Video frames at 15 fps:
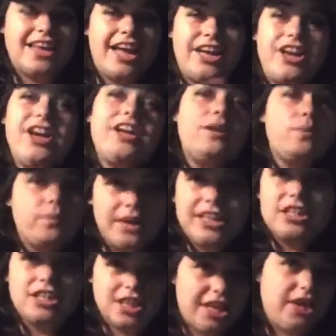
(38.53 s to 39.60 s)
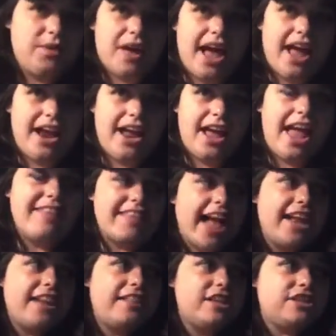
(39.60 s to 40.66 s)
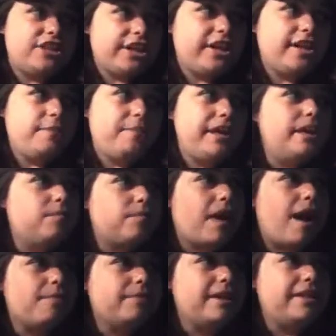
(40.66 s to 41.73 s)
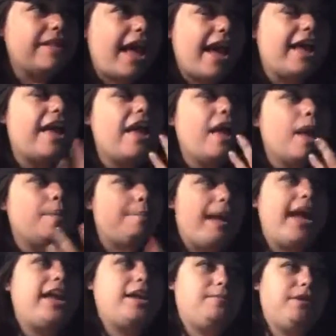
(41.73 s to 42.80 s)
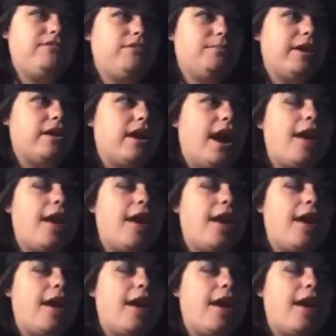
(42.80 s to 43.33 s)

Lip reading: Like, you're gonna wish that you had it. At the end of this, you're gonna be probably like begging me for my car.